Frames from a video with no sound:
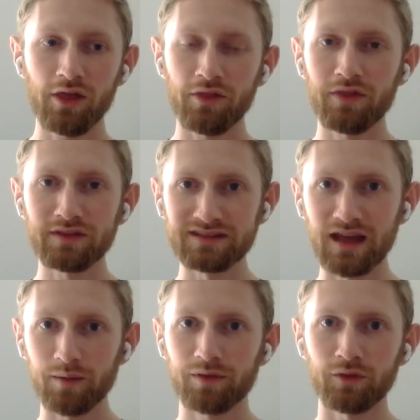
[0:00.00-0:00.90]
and then the
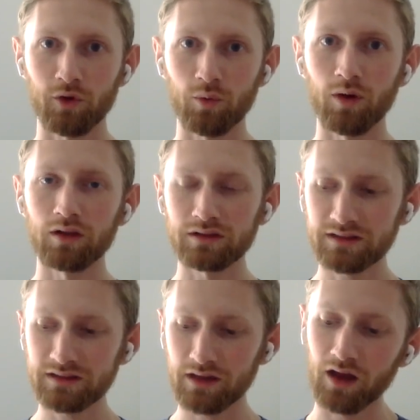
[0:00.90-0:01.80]
depth and the
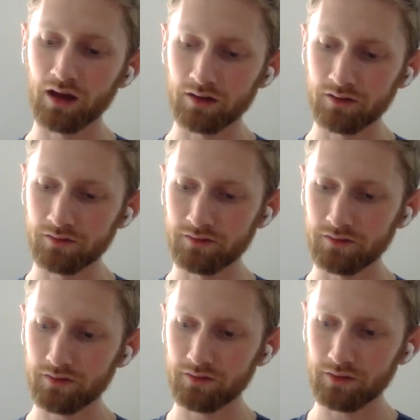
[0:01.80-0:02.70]
quality
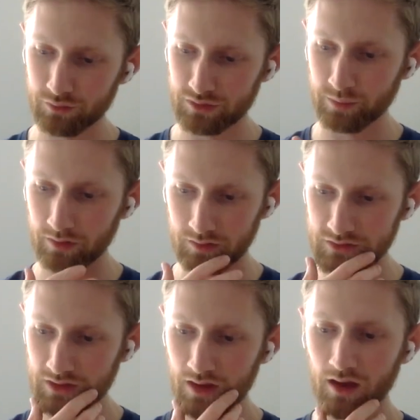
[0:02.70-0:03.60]
of the response.